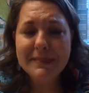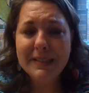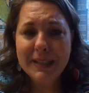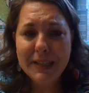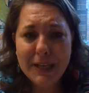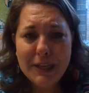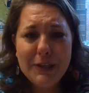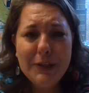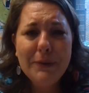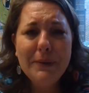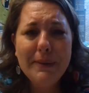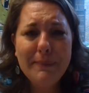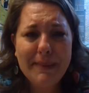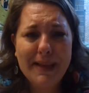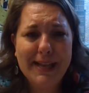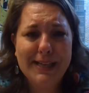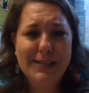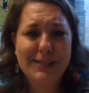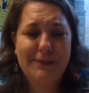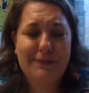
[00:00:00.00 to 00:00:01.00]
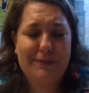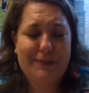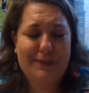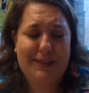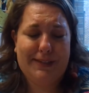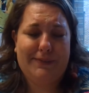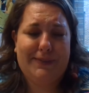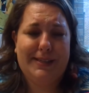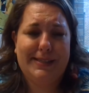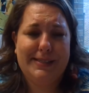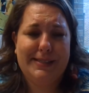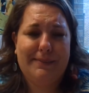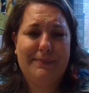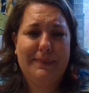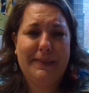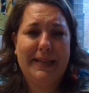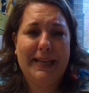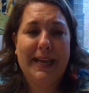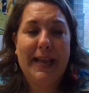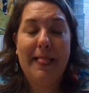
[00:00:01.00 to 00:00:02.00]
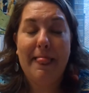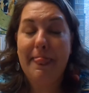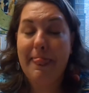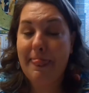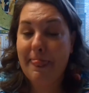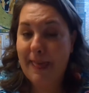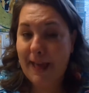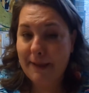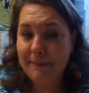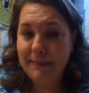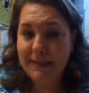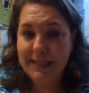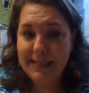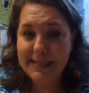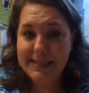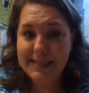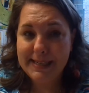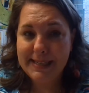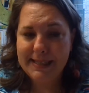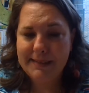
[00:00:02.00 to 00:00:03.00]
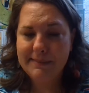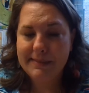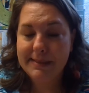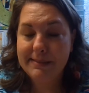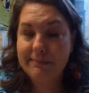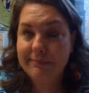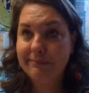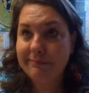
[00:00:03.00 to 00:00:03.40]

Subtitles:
Can you imagine forgiving somebody that many times?